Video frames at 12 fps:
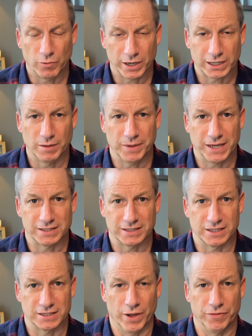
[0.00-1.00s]
What clipping
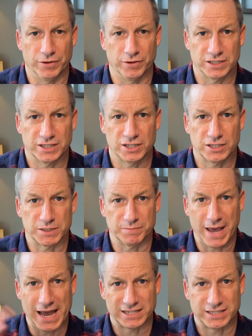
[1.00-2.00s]
is it when the system is
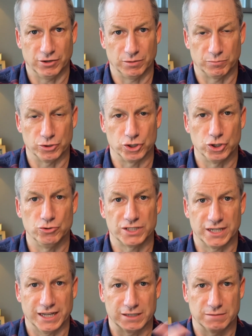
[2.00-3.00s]
maxed out and
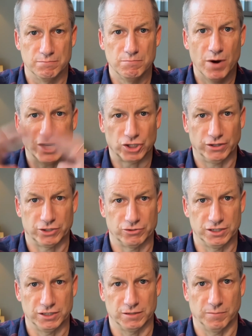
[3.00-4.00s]
producing as much
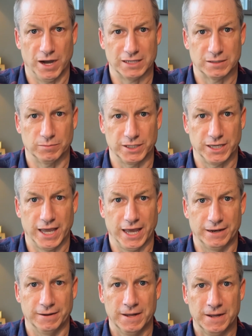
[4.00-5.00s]
electricity as it possibly can,